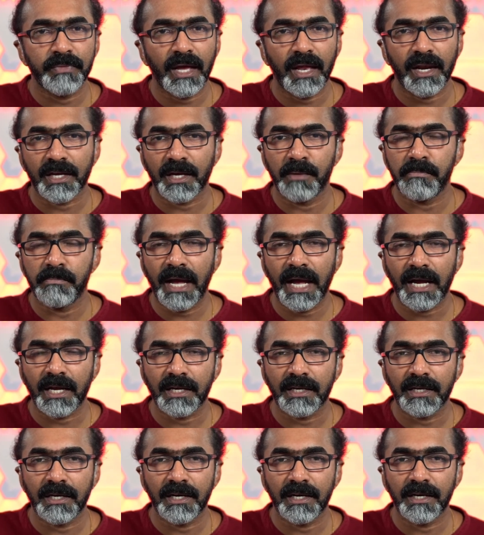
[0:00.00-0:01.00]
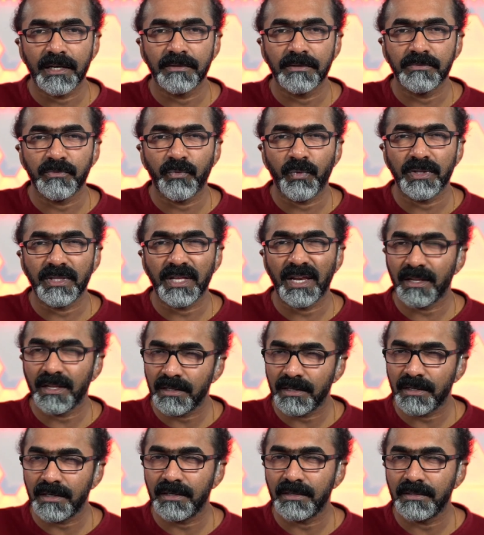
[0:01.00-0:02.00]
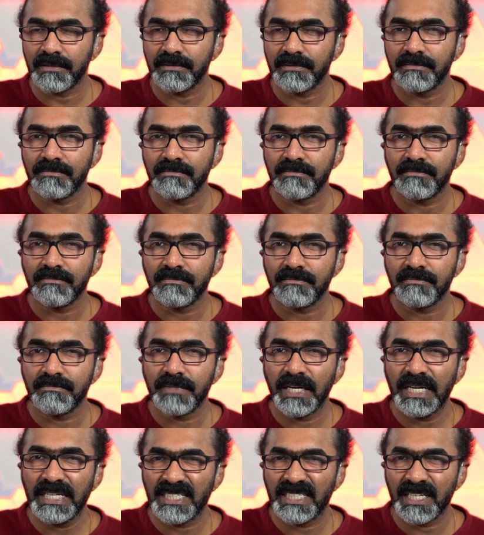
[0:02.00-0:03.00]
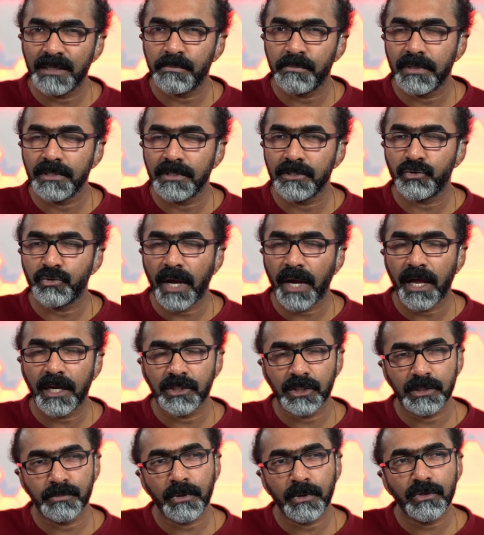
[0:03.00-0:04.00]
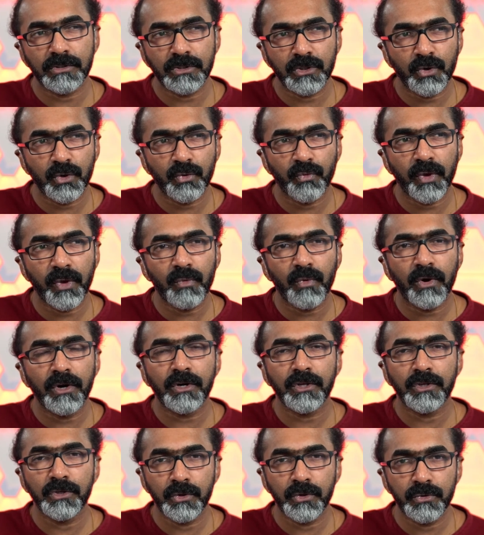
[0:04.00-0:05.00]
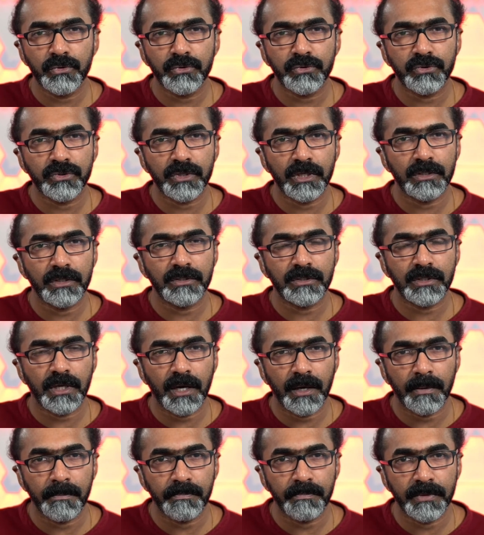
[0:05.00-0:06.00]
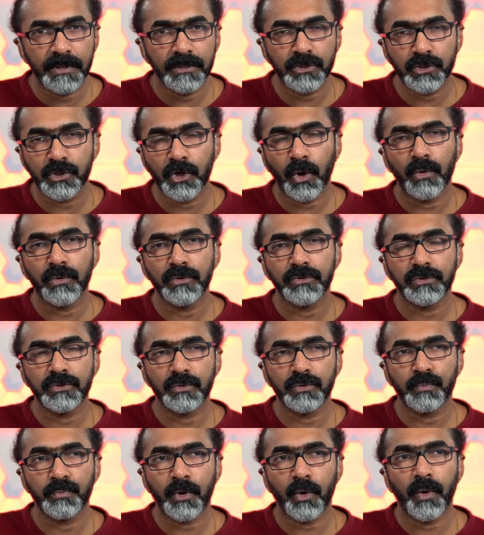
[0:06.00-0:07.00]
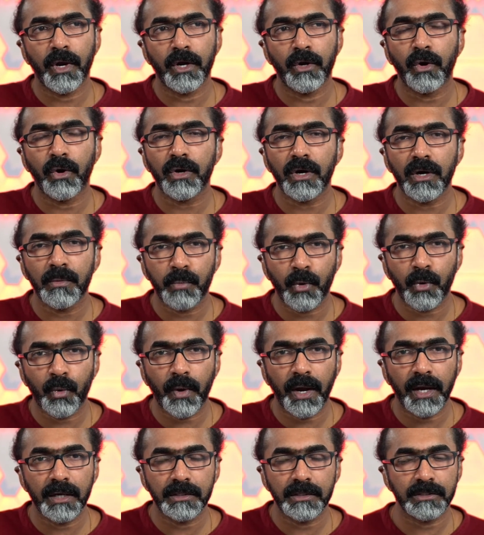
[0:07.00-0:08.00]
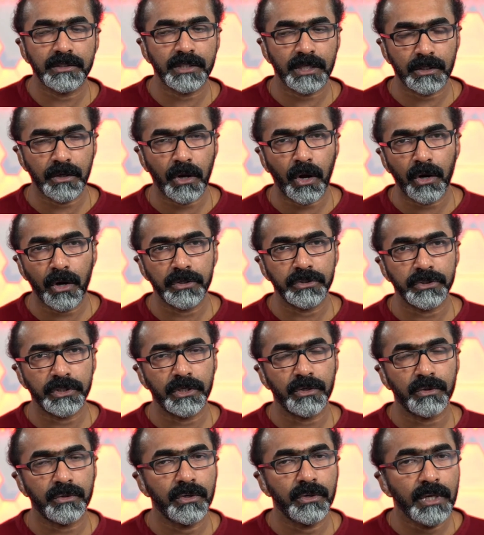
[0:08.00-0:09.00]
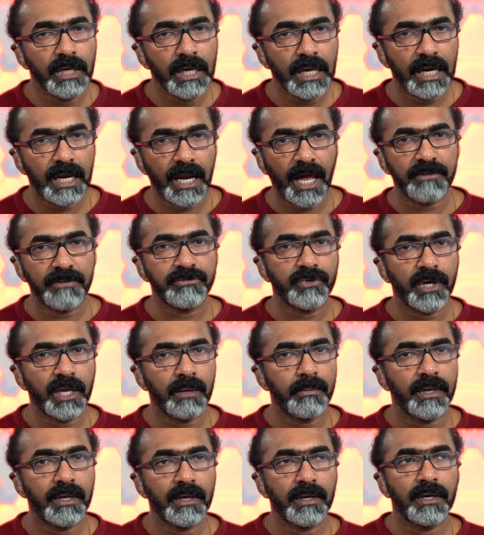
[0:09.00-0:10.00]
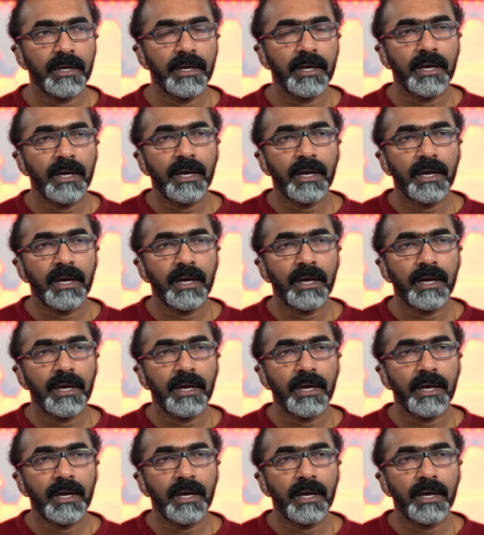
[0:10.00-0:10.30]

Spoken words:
I'll come back with another tip strategies, because we wanted to use this shows to provide, not only provide this technology, live streaming,